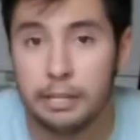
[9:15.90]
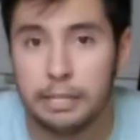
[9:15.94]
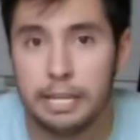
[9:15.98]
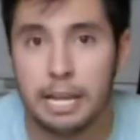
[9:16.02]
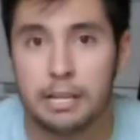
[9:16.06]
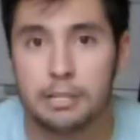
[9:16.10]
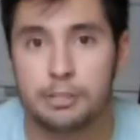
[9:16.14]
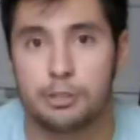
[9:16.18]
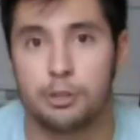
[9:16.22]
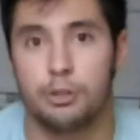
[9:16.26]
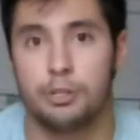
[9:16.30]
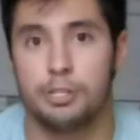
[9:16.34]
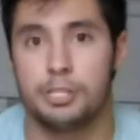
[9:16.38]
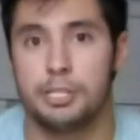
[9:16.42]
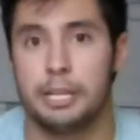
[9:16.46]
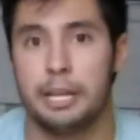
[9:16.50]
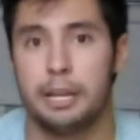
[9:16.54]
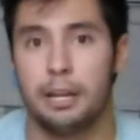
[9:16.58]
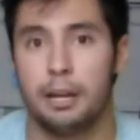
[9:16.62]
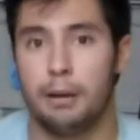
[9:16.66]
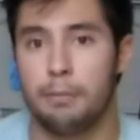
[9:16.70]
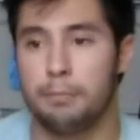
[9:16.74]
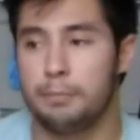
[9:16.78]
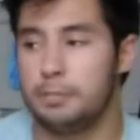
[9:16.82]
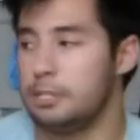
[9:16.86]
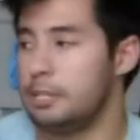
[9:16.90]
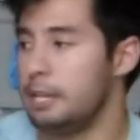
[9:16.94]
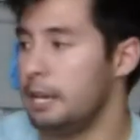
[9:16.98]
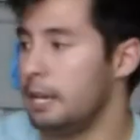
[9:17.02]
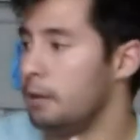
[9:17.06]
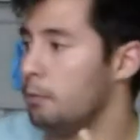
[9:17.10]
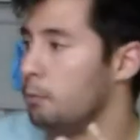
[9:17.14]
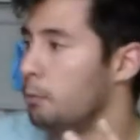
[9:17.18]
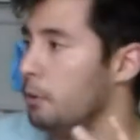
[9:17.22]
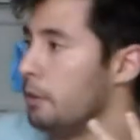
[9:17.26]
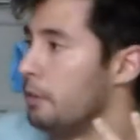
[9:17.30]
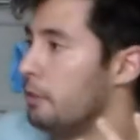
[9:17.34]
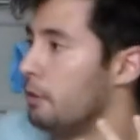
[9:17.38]
Yeah, so to stay up to
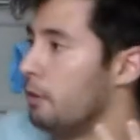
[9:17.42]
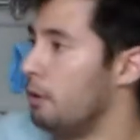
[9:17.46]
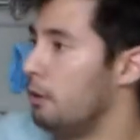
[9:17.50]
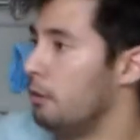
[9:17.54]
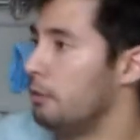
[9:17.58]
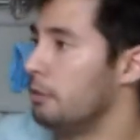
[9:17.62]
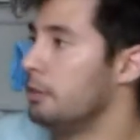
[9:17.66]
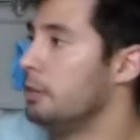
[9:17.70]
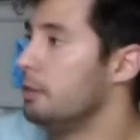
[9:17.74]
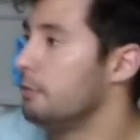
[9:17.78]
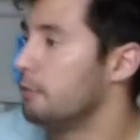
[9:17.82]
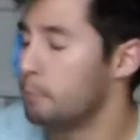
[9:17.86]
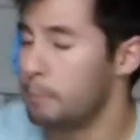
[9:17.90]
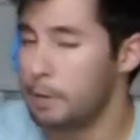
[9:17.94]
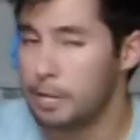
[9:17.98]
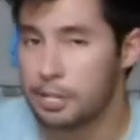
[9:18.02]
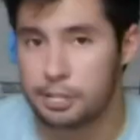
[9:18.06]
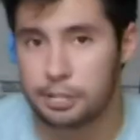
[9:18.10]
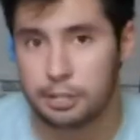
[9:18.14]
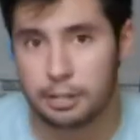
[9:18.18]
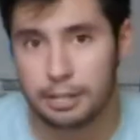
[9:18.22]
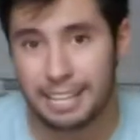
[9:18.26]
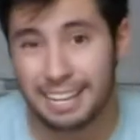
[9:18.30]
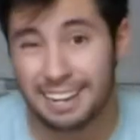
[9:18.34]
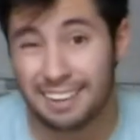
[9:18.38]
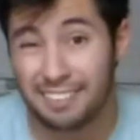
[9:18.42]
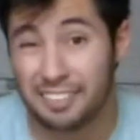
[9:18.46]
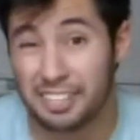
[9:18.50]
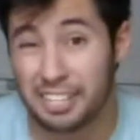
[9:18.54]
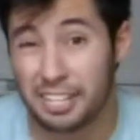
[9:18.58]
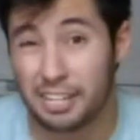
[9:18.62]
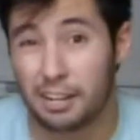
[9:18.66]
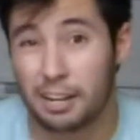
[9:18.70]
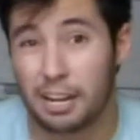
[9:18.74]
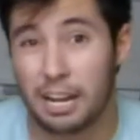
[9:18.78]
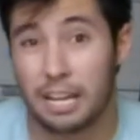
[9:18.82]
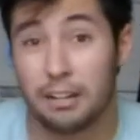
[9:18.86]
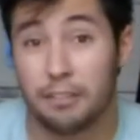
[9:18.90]
date with all the information and get
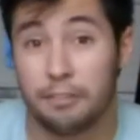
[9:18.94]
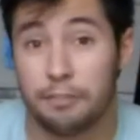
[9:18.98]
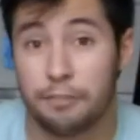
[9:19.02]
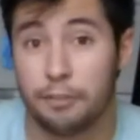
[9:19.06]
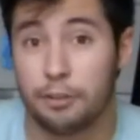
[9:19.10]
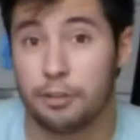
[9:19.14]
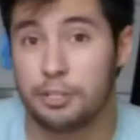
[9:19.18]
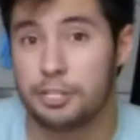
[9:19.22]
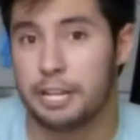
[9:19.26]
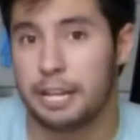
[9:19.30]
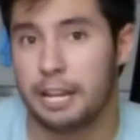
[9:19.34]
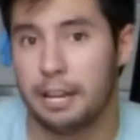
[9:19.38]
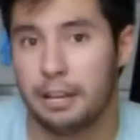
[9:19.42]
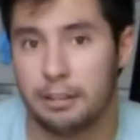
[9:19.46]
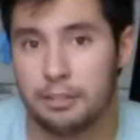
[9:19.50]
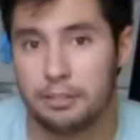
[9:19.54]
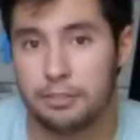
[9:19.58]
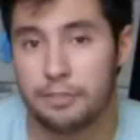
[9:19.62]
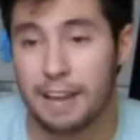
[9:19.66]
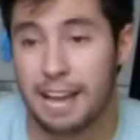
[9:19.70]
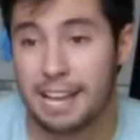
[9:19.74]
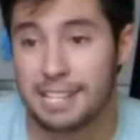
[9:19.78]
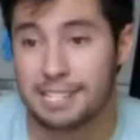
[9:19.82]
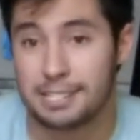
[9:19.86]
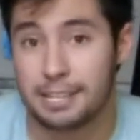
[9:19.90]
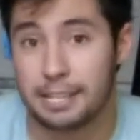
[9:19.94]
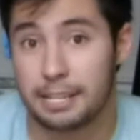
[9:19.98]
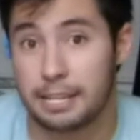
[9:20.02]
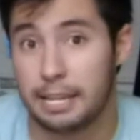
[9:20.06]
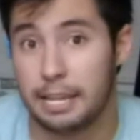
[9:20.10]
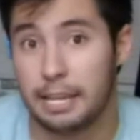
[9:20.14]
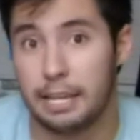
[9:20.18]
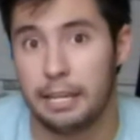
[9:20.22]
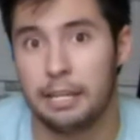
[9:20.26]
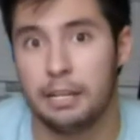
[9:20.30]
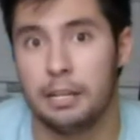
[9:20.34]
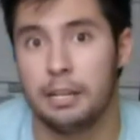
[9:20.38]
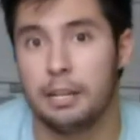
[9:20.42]
everything kind of firsthand as fast as I
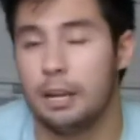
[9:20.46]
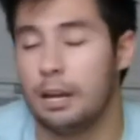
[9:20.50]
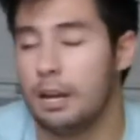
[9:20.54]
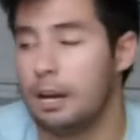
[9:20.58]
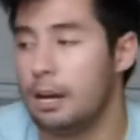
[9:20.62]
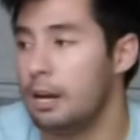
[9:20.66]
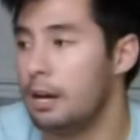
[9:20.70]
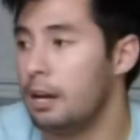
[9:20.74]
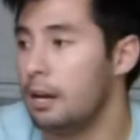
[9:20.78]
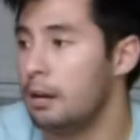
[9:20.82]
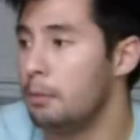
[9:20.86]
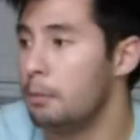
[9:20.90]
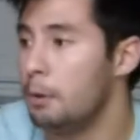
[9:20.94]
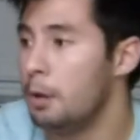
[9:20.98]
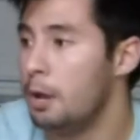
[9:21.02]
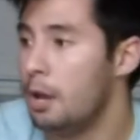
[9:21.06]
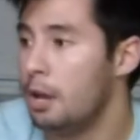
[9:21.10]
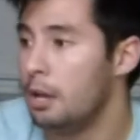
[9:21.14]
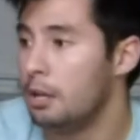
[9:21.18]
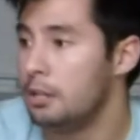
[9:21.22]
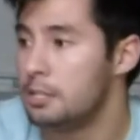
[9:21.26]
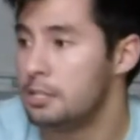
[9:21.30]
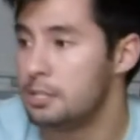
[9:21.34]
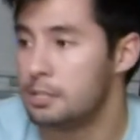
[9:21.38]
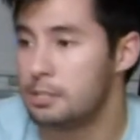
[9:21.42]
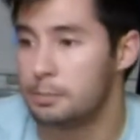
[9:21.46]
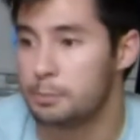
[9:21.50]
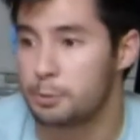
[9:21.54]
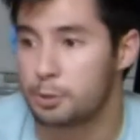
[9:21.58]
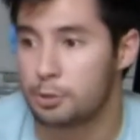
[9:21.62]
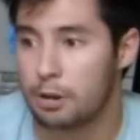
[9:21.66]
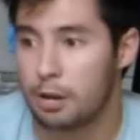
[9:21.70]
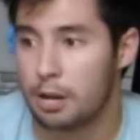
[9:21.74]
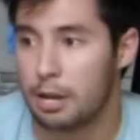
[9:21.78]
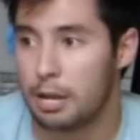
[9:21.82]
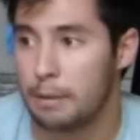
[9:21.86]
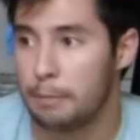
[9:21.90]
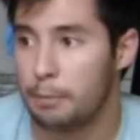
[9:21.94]
can,
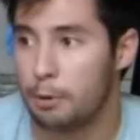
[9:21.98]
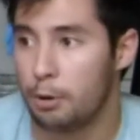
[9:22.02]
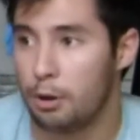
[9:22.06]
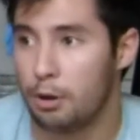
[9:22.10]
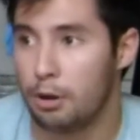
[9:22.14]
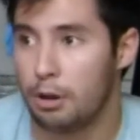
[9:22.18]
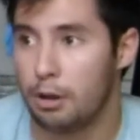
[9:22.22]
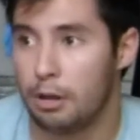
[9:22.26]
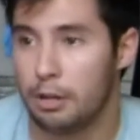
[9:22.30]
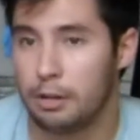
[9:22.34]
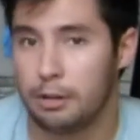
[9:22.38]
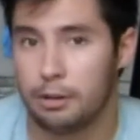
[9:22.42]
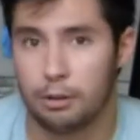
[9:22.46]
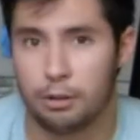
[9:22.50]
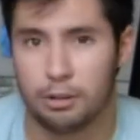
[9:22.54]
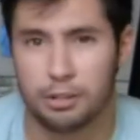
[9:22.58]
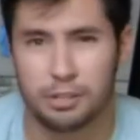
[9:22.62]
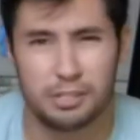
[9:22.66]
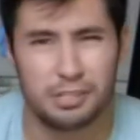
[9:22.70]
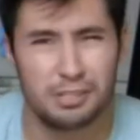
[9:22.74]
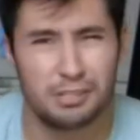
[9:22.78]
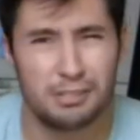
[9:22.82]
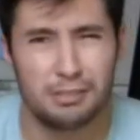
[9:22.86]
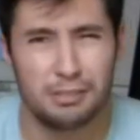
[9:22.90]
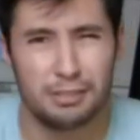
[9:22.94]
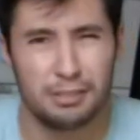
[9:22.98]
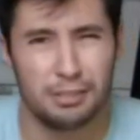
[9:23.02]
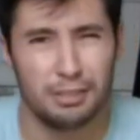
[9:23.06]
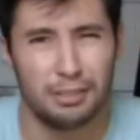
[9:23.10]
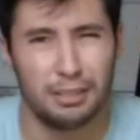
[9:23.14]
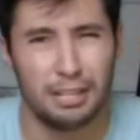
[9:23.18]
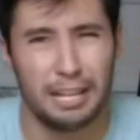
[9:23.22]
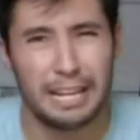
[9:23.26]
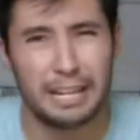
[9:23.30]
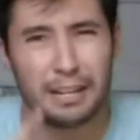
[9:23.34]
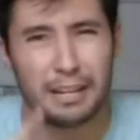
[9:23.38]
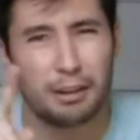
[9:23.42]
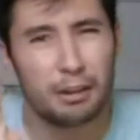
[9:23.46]
subscribe on, or the
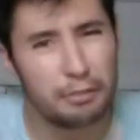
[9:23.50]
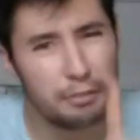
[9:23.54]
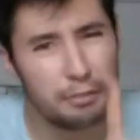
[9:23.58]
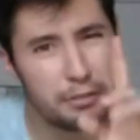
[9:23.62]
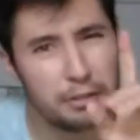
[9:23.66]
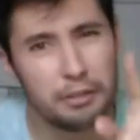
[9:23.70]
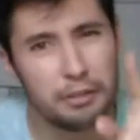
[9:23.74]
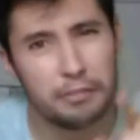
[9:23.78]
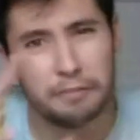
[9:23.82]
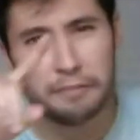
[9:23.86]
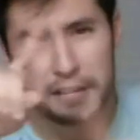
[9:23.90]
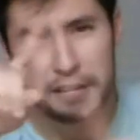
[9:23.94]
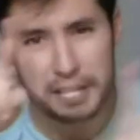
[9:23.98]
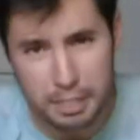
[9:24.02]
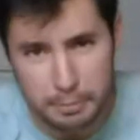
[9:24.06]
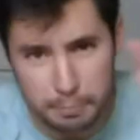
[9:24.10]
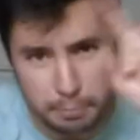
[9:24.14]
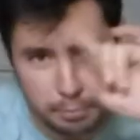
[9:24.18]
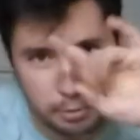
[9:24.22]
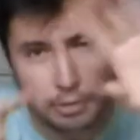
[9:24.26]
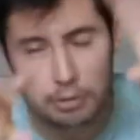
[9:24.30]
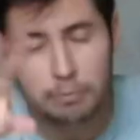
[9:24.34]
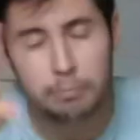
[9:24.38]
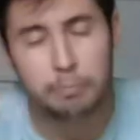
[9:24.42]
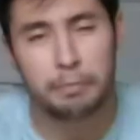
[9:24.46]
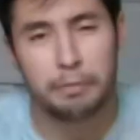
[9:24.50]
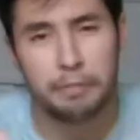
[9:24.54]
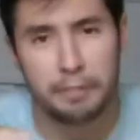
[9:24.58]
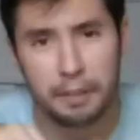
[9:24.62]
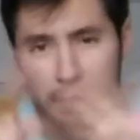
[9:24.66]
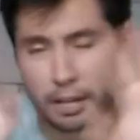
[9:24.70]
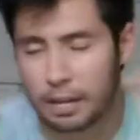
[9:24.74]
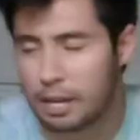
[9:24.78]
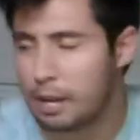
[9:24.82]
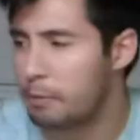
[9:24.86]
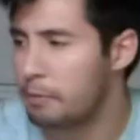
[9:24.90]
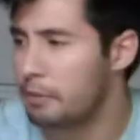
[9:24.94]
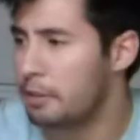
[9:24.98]
like on the Facebook
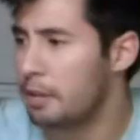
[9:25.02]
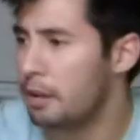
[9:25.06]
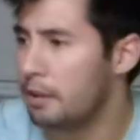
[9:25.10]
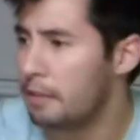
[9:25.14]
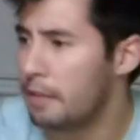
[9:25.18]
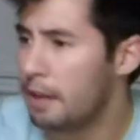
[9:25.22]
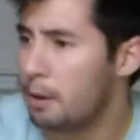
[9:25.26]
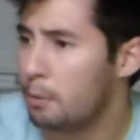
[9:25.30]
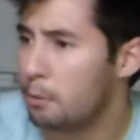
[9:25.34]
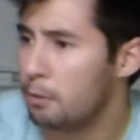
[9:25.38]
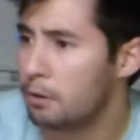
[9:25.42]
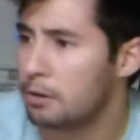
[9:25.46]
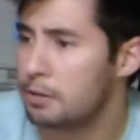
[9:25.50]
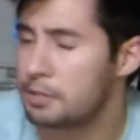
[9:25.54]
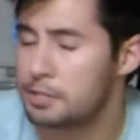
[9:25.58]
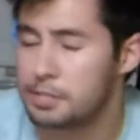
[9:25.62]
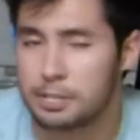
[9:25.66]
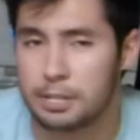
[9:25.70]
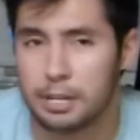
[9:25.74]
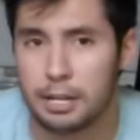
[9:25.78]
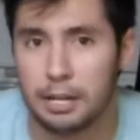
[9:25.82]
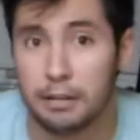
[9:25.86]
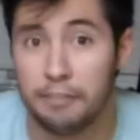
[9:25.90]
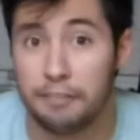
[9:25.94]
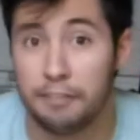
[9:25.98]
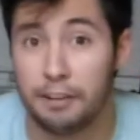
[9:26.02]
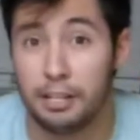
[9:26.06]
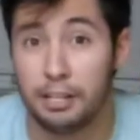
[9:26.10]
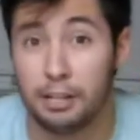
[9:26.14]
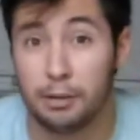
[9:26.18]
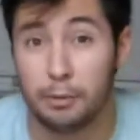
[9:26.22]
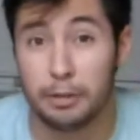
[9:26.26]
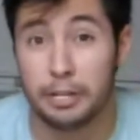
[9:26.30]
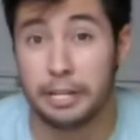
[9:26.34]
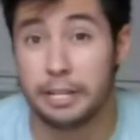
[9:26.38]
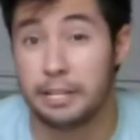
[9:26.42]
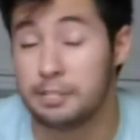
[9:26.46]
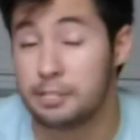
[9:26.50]
thing, however the hell that works.
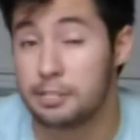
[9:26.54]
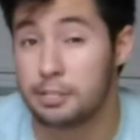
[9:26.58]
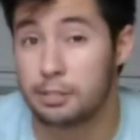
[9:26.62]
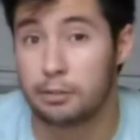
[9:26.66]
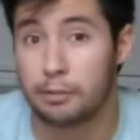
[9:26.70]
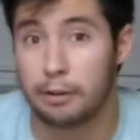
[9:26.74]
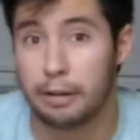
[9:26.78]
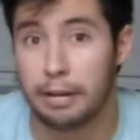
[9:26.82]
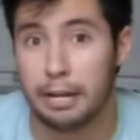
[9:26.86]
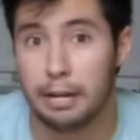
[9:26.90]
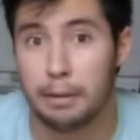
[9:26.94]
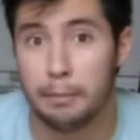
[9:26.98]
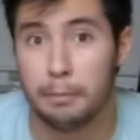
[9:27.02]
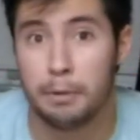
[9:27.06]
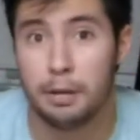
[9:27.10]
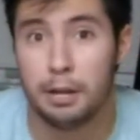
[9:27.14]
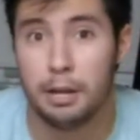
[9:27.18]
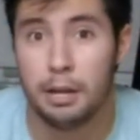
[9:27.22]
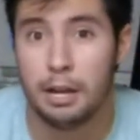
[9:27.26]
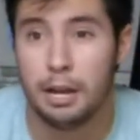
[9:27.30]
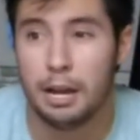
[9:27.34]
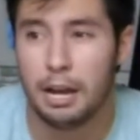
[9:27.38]
Follow on Instagram.